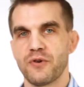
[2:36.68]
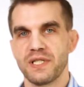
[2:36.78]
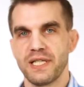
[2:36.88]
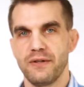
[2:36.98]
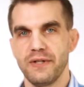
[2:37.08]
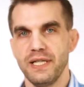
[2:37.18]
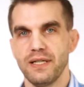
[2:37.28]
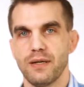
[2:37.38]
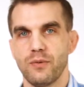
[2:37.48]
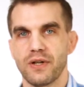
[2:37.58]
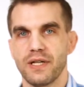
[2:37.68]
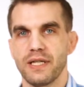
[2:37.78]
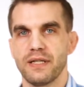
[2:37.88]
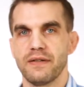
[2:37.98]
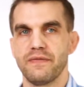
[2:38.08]
Chris Henry,
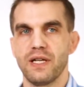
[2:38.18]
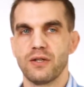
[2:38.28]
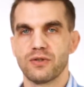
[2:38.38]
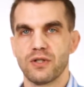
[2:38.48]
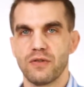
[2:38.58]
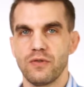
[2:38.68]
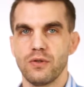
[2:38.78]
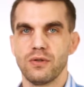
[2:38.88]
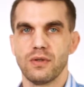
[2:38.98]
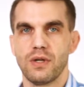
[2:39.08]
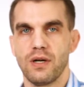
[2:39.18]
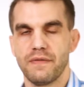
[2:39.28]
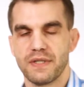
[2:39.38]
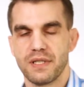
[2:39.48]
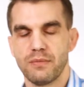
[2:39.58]
working in the Veliko Tarnovo
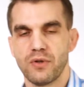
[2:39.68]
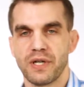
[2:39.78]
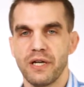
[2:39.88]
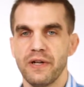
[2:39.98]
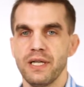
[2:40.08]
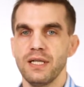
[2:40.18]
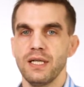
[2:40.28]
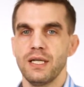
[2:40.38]
office in Bulgaria.